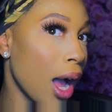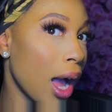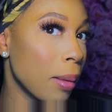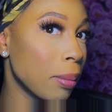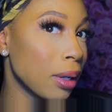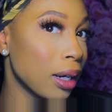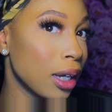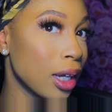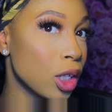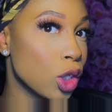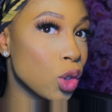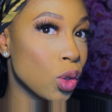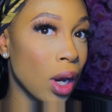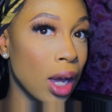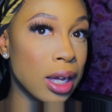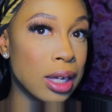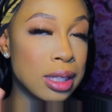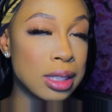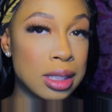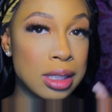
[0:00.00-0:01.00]
I'm gonna get
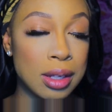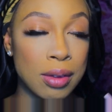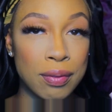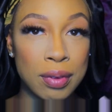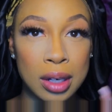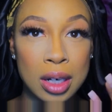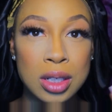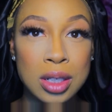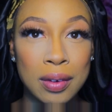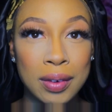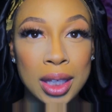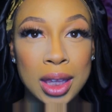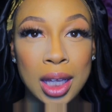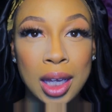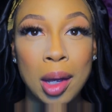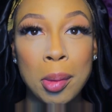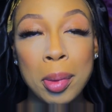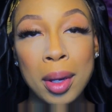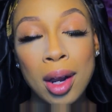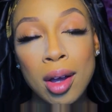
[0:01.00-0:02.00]
dressed, finish
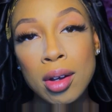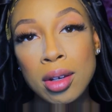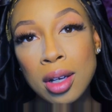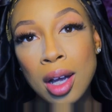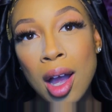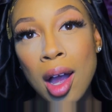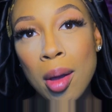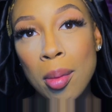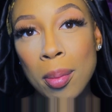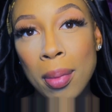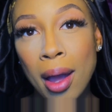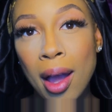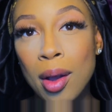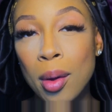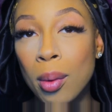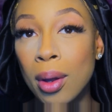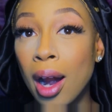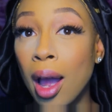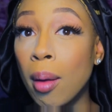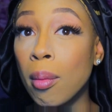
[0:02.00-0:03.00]
everything up, and I'll come
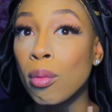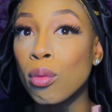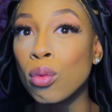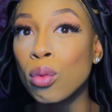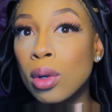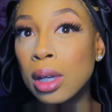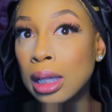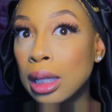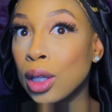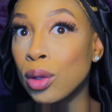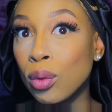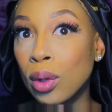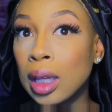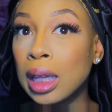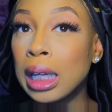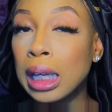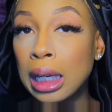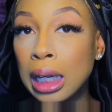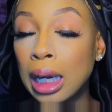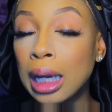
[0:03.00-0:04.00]
back when I'm really,
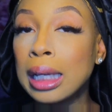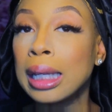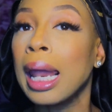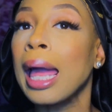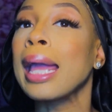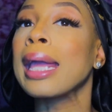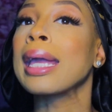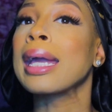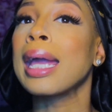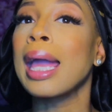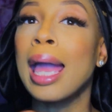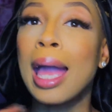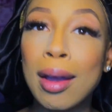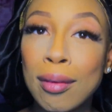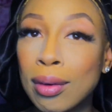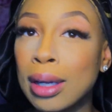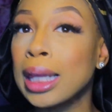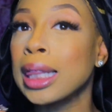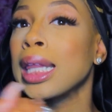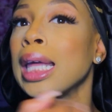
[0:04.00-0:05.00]
really done. Like,
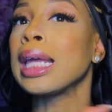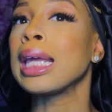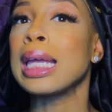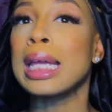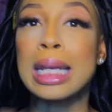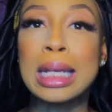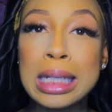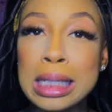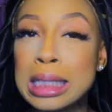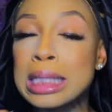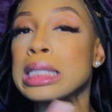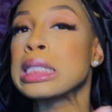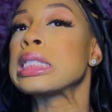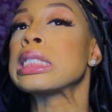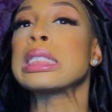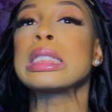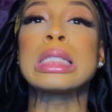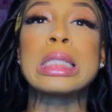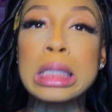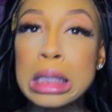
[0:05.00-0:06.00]
everything is
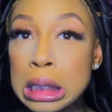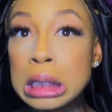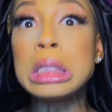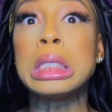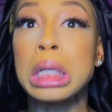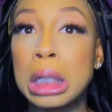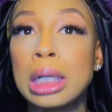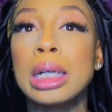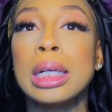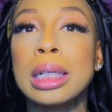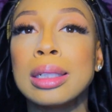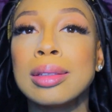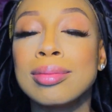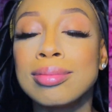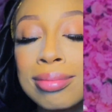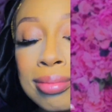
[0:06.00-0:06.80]
done.